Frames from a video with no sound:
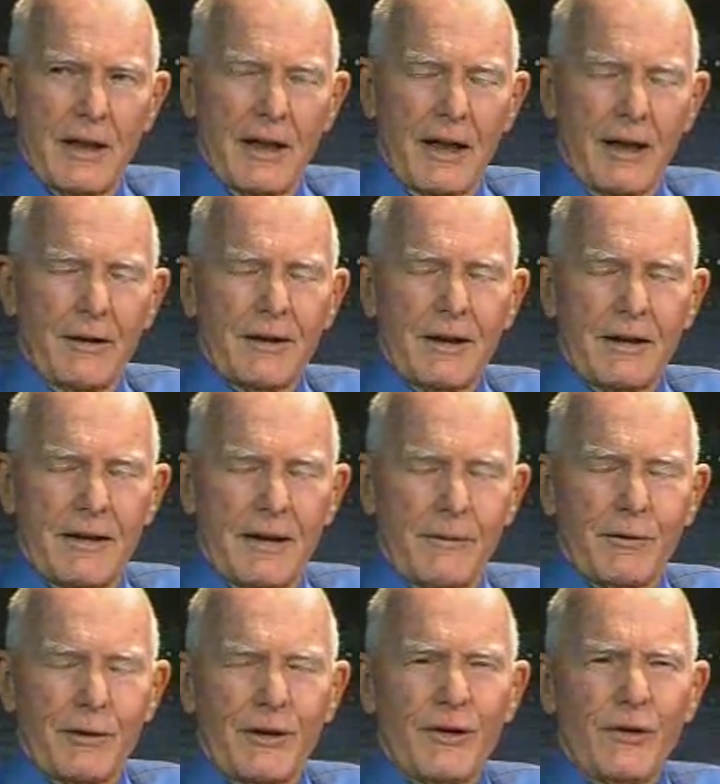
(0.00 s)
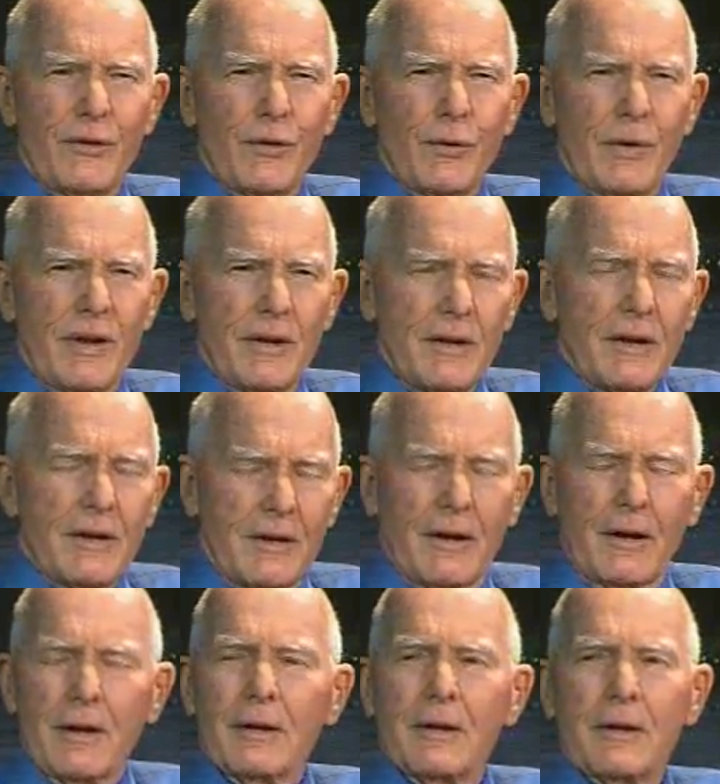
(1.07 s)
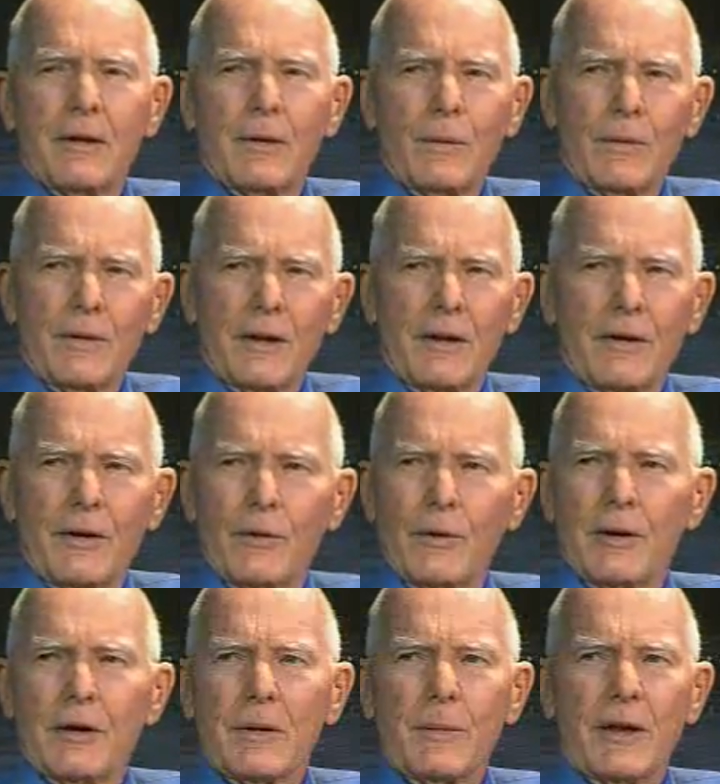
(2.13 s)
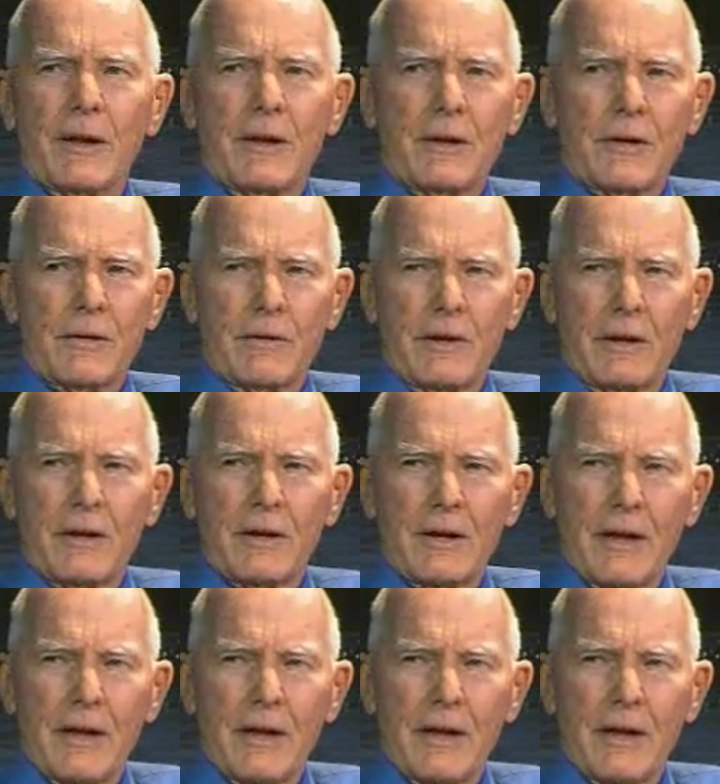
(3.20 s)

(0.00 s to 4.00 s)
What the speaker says: How in the devil do you do anything without knowing about history?